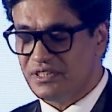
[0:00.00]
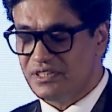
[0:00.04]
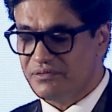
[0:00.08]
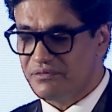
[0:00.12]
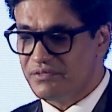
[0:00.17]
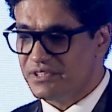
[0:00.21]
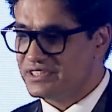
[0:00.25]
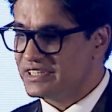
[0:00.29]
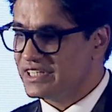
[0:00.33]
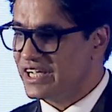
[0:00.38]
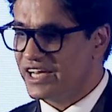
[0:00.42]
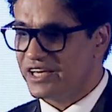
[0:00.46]

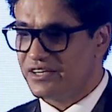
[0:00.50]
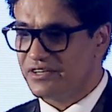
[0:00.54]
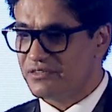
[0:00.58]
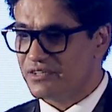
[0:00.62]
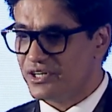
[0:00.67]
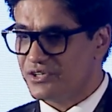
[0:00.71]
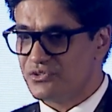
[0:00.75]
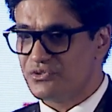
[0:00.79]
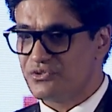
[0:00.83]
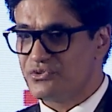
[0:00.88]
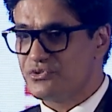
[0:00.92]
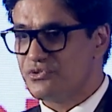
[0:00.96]
resign, or
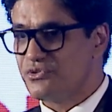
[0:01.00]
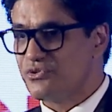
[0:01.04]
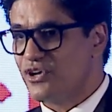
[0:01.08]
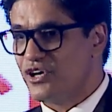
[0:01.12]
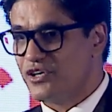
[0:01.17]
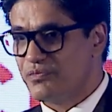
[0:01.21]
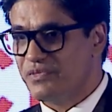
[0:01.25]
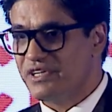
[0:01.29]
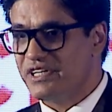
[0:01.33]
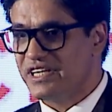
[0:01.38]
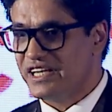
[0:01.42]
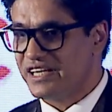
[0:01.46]
you should
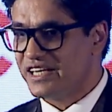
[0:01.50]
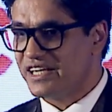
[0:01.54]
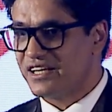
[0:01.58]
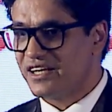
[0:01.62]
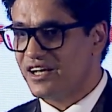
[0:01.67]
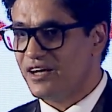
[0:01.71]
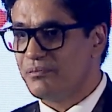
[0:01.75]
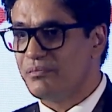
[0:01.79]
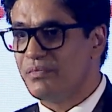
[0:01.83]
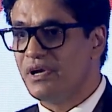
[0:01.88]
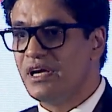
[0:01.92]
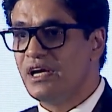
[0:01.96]
not be taking
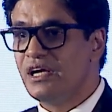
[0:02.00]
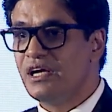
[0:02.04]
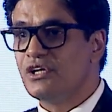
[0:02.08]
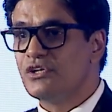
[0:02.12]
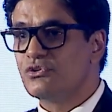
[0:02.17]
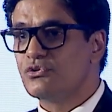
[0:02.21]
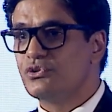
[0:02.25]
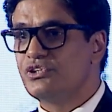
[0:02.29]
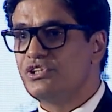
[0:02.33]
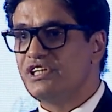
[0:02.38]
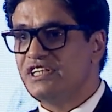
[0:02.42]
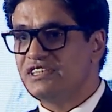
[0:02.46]
up.
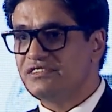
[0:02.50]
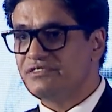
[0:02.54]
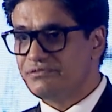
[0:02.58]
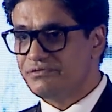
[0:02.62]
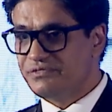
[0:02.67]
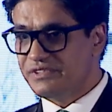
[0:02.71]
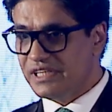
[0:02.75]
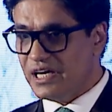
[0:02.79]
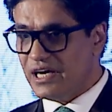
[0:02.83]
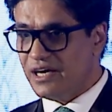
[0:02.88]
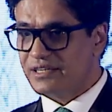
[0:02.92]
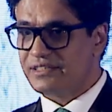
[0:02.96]
So these
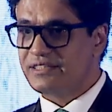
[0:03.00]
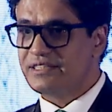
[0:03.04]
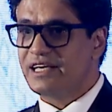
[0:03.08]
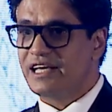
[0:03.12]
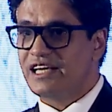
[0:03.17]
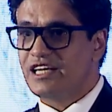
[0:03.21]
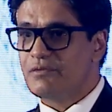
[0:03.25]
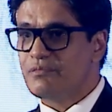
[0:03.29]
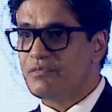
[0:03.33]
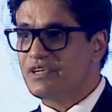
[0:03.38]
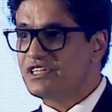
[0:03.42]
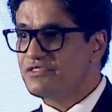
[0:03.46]
are the
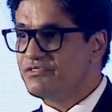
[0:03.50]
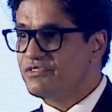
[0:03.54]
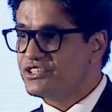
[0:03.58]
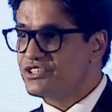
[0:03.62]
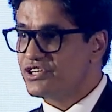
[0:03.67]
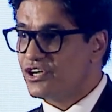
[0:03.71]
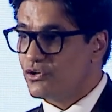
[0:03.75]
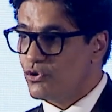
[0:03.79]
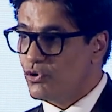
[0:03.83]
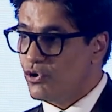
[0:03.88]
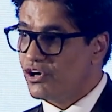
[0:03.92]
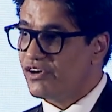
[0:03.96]
elements which
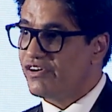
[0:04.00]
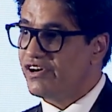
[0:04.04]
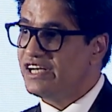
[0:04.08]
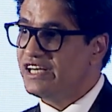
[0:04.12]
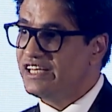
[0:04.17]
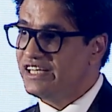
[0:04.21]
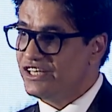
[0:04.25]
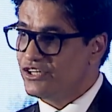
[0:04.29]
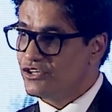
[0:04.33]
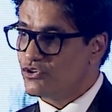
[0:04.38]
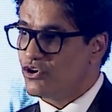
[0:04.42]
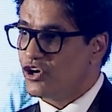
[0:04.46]
are
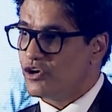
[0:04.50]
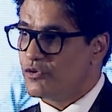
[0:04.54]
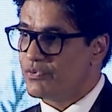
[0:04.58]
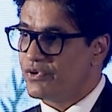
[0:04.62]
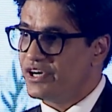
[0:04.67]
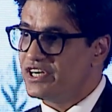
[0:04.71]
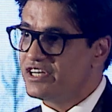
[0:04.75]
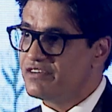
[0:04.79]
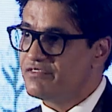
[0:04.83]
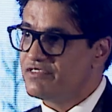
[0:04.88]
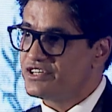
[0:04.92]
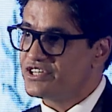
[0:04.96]
already
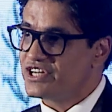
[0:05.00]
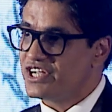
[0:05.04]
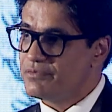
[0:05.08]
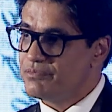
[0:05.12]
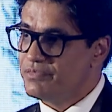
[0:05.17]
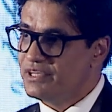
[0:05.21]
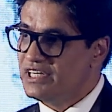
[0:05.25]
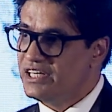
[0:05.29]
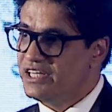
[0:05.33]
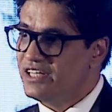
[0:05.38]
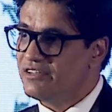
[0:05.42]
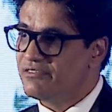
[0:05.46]
incorporated, which I
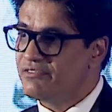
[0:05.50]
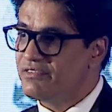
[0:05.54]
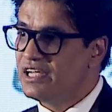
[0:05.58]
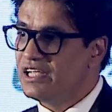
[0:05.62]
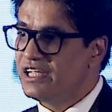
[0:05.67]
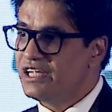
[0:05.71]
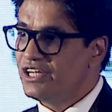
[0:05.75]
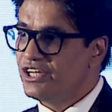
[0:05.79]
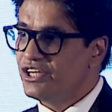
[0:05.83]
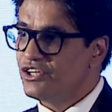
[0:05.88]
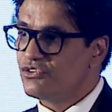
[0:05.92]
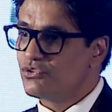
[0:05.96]
believe
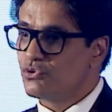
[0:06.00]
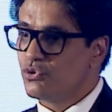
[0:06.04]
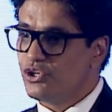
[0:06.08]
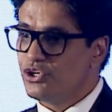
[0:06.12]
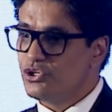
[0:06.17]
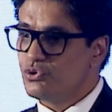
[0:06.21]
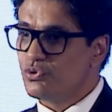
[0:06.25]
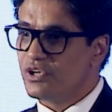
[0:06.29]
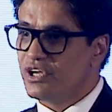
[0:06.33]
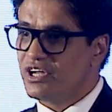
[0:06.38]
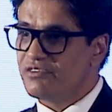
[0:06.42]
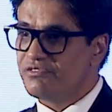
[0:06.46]
is going
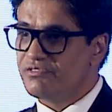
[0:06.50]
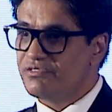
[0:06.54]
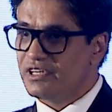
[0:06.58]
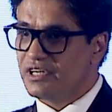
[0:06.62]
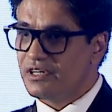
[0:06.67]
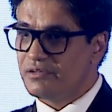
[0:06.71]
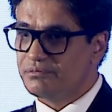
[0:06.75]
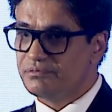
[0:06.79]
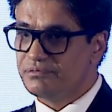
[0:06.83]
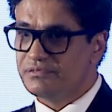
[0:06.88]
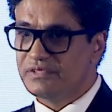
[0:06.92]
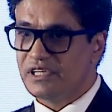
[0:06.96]
to give
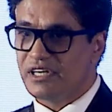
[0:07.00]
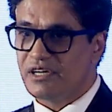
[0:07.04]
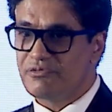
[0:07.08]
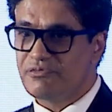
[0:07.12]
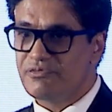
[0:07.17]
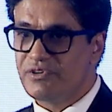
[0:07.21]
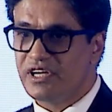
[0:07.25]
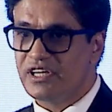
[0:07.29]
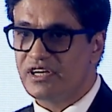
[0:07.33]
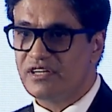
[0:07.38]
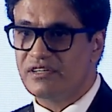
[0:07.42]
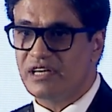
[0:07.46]
a
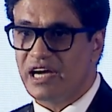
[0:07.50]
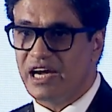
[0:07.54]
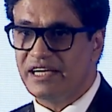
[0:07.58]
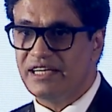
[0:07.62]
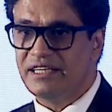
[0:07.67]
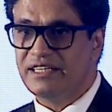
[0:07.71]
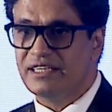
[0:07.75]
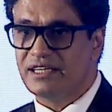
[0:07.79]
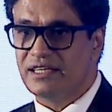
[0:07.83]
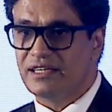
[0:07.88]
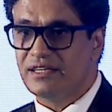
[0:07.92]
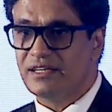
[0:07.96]
fair
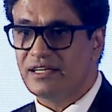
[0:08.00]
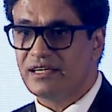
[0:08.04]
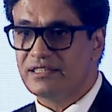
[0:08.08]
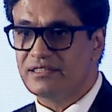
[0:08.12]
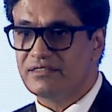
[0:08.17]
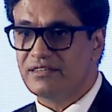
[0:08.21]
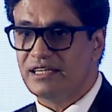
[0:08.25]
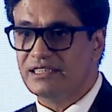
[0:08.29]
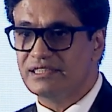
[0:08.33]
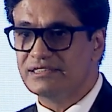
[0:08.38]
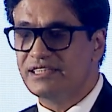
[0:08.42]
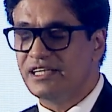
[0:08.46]
idea
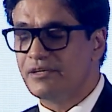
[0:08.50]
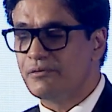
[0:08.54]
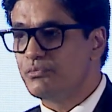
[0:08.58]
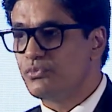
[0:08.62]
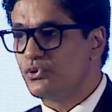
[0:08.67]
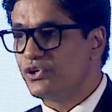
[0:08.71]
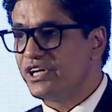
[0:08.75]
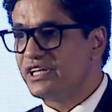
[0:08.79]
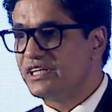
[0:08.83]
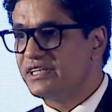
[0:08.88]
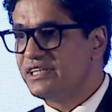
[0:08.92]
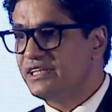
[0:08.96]
rather than
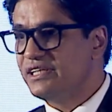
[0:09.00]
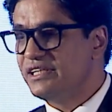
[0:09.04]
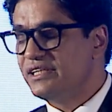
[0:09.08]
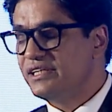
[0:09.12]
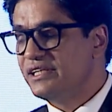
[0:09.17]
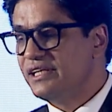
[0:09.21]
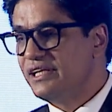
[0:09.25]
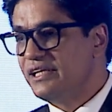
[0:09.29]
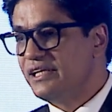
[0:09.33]
putting the